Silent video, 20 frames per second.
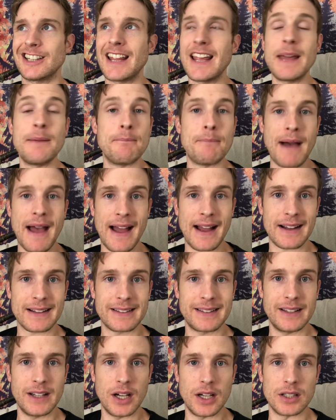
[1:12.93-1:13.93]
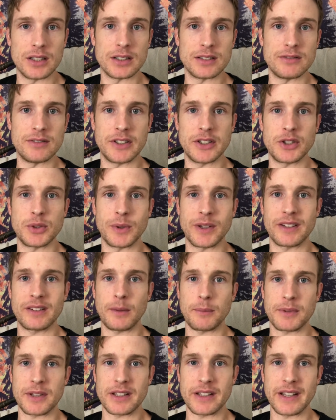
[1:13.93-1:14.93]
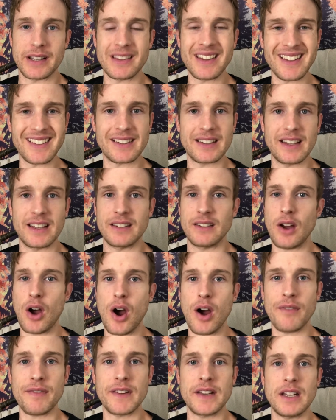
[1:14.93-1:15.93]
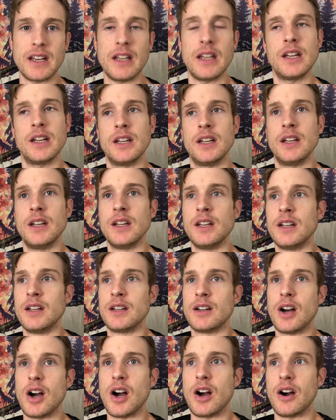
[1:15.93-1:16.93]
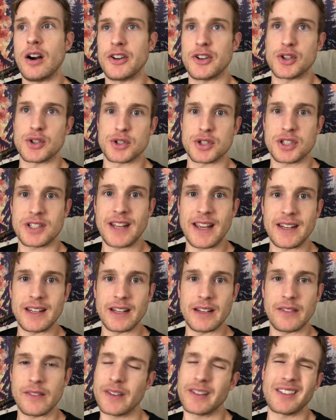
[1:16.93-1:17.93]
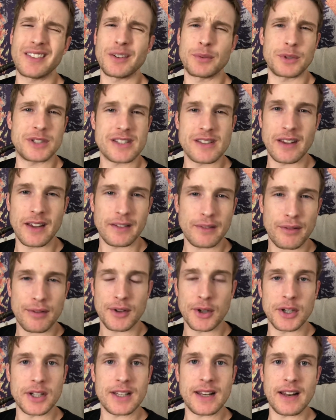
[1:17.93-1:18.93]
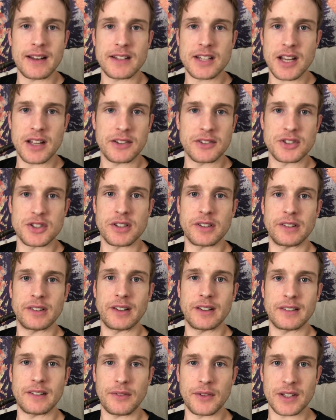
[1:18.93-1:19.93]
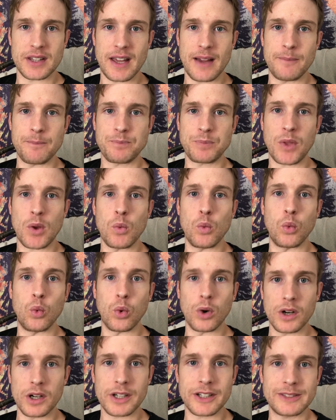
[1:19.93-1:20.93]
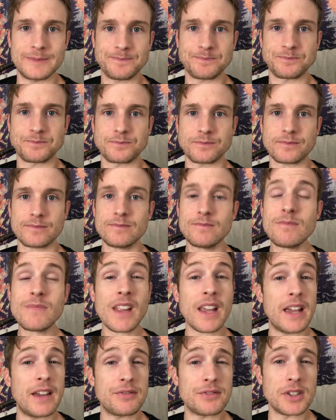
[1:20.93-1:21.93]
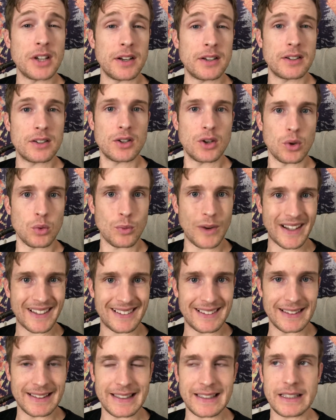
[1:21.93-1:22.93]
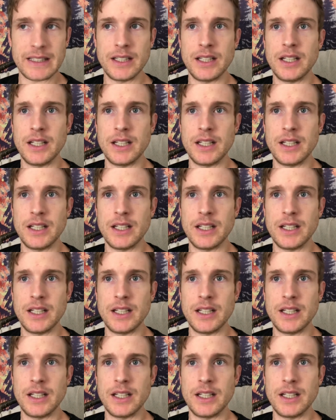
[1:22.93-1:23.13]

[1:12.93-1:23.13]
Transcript: the impact of doing something like this is often understated. This is the reason that 30 day challenges and stuff like that work. If done correctly,